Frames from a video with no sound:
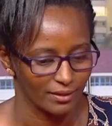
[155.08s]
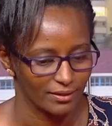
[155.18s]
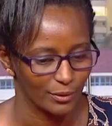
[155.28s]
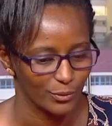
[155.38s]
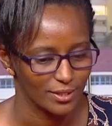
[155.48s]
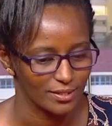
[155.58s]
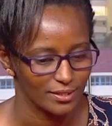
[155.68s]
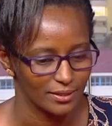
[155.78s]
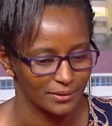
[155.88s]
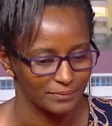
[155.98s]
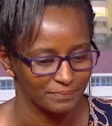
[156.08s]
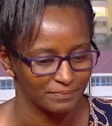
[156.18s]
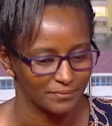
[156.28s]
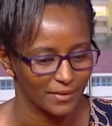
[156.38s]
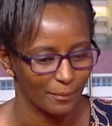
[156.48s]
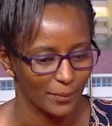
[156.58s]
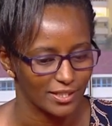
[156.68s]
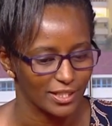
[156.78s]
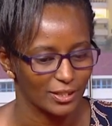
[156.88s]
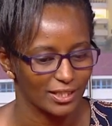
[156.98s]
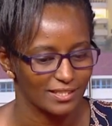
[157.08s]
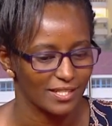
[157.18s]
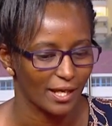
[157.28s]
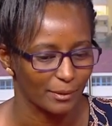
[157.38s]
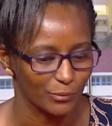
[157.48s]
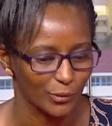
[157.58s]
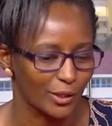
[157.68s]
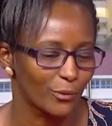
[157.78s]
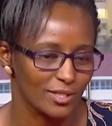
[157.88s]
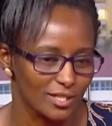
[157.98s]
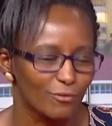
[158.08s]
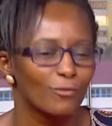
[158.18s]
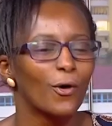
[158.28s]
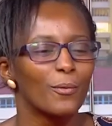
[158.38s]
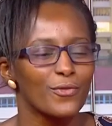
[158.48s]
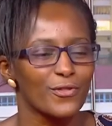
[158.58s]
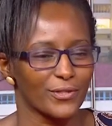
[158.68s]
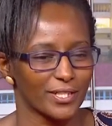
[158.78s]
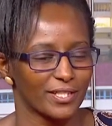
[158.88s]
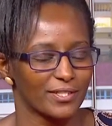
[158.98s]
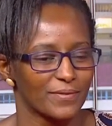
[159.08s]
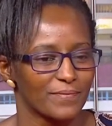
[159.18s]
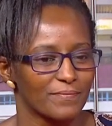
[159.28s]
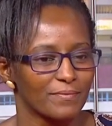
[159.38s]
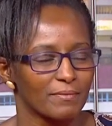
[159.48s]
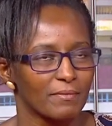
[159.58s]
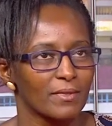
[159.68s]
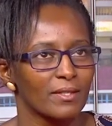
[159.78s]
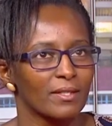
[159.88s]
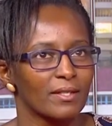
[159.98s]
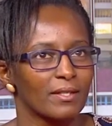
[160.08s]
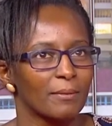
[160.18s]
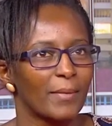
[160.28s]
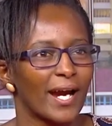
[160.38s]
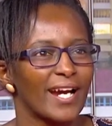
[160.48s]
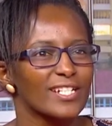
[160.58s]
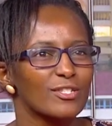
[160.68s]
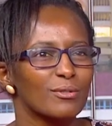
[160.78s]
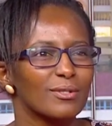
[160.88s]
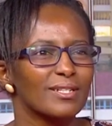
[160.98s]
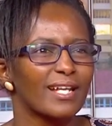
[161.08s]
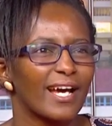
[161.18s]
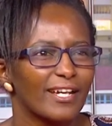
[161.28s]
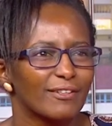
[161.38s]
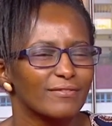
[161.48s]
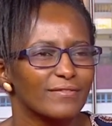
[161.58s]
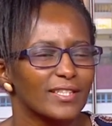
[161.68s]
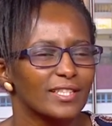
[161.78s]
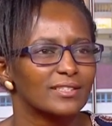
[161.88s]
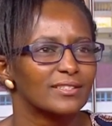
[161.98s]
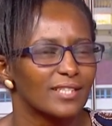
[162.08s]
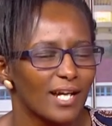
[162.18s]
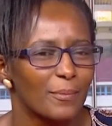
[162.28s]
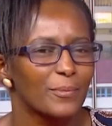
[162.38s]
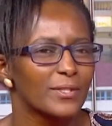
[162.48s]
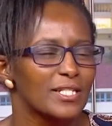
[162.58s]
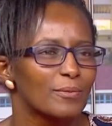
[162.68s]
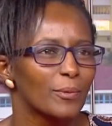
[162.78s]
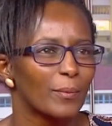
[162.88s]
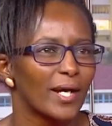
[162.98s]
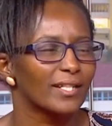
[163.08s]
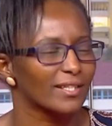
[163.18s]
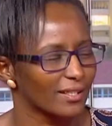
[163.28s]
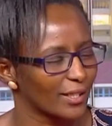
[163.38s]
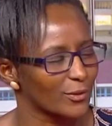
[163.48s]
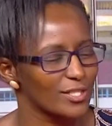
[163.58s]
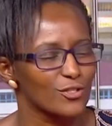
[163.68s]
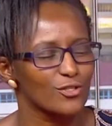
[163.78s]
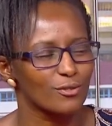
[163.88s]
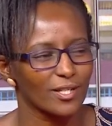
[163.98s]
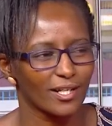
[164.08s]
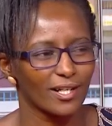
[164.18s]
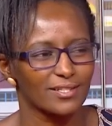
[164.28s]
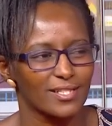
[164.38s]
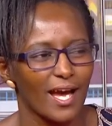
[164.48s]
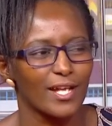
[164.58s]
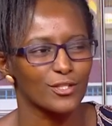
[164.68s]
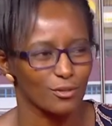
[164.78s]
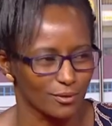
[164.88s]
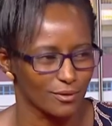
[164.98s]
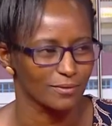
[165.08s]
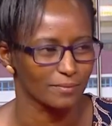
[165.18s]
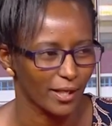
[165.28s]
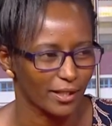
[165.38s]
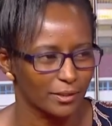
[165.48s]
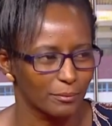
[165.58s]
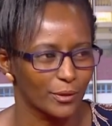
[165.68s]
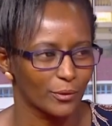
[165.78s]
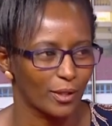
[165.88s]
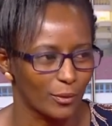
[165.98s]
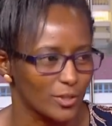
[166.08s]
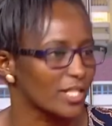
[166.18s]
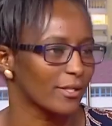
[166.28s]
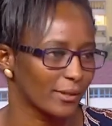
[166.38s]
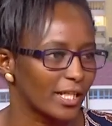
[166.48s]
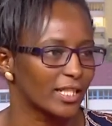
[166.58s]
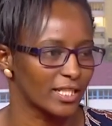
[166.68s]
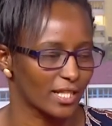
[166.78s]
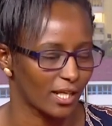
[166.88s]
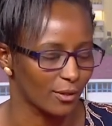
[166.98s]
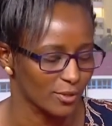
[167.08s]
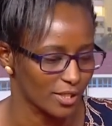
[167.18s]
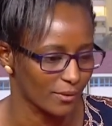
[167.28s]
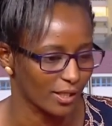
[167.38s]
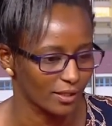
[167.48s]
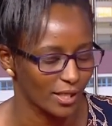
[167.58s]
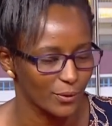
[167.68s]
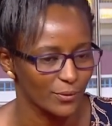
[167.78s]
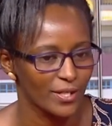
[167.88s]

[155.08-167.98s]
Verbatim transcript: There was a particular time when I was in Form 3. My high school life and a principal back then, I was in Chuka Girls High School back in Meru County, the Tharaka-Nithi County right now.